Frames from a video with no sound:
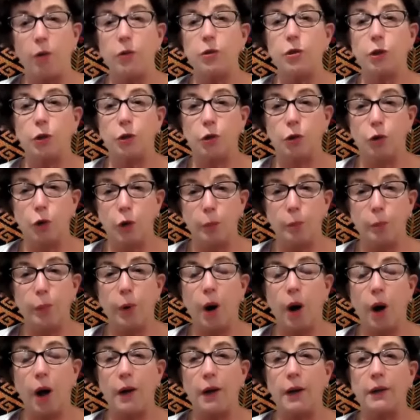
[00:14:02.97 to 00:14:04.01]
It's a good
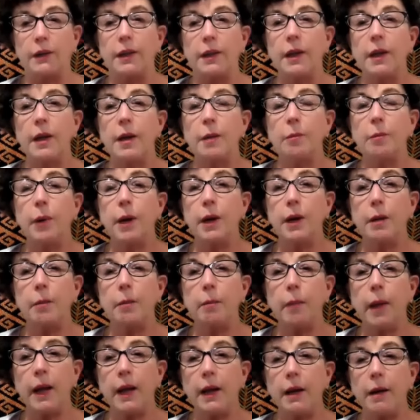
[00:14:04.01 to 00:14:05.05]
product, but it
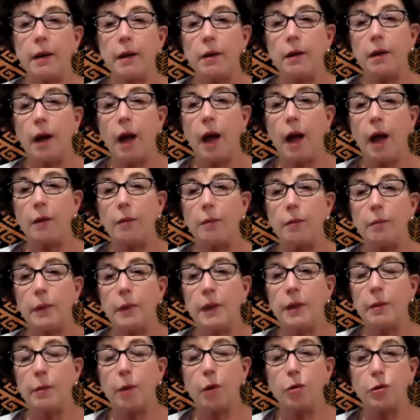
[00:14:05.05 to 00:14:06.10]
may not
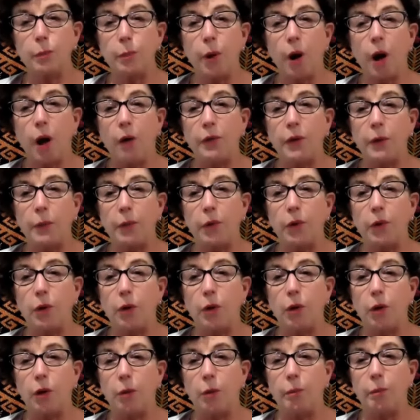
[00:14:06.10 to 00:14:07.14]
be the most
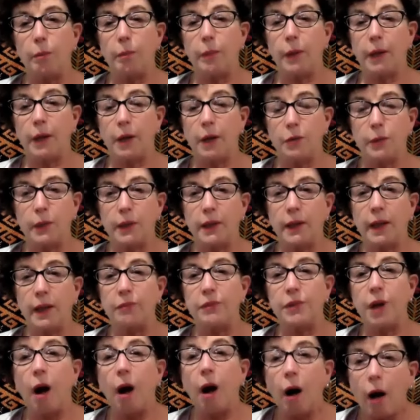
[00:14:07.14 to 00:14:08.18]
profitable because we didn't have
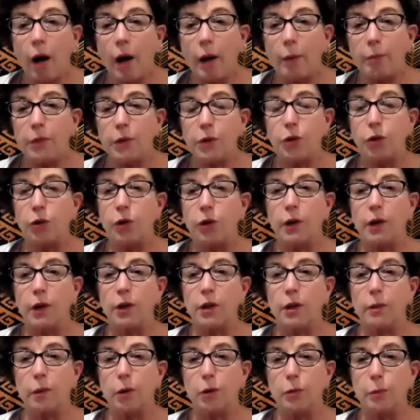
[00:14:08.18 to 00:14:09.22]
time to turn it
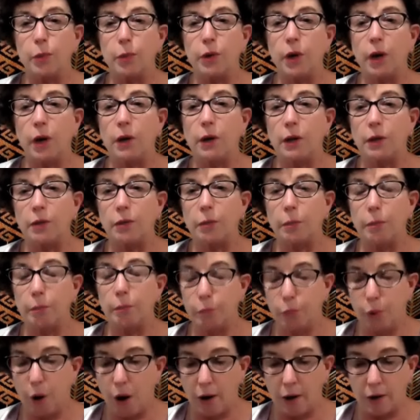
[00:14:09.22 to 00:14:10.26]
into the most productive
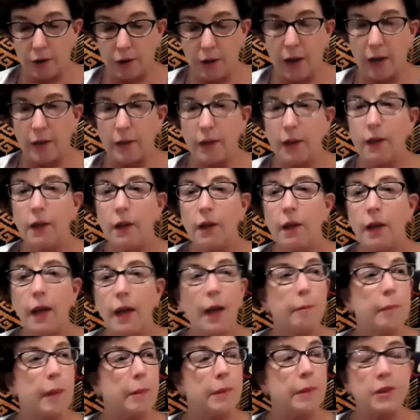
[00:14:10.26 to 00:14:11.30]
product yet.
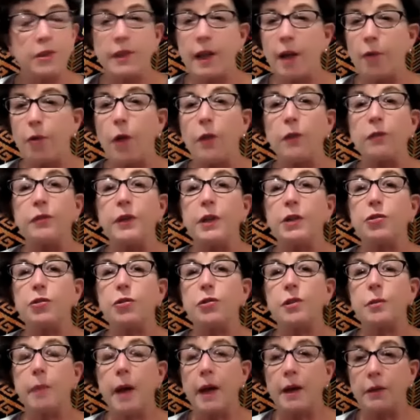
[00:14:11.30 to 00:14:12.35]
And maybe it doesn't have all the features
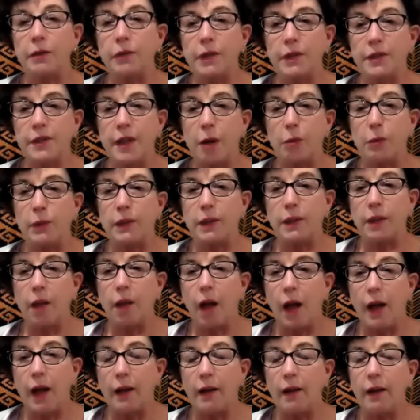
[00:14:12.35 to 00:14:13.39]
and benefits that we'd
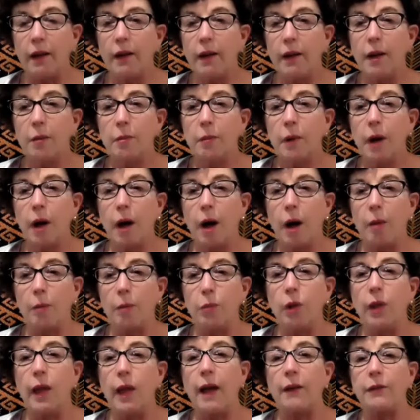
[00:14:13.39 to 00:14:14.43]
like.
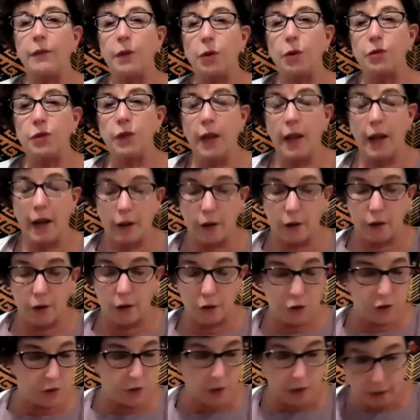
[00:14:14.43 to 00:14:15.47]
We'll add those later,
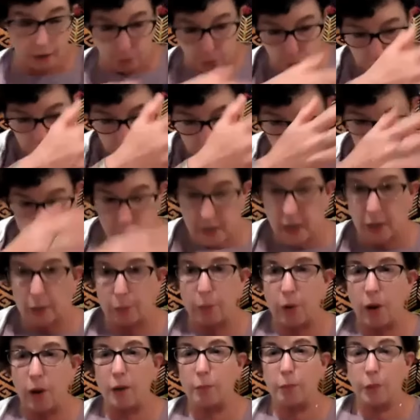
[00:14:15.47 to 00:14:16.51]
just like you would for a tech
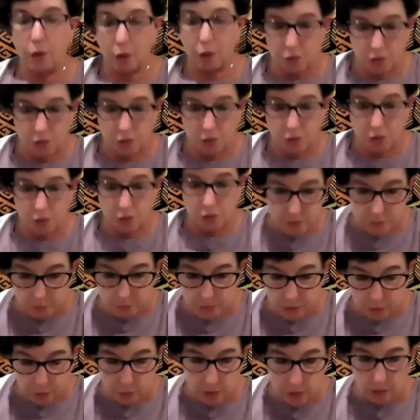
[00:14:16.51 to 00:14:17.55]
product, but ours is
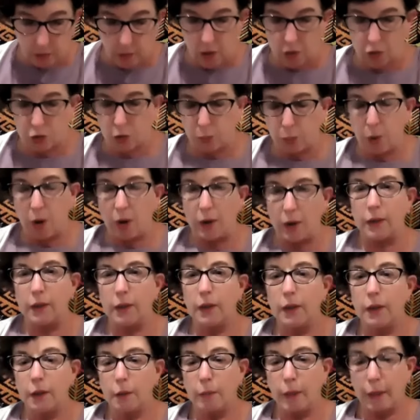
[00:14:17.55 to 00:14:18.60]
a biological product,
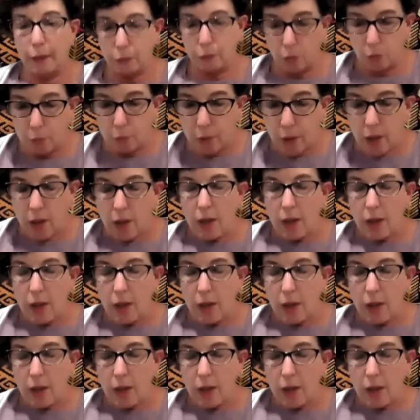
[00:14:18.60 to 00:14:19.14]
microbe.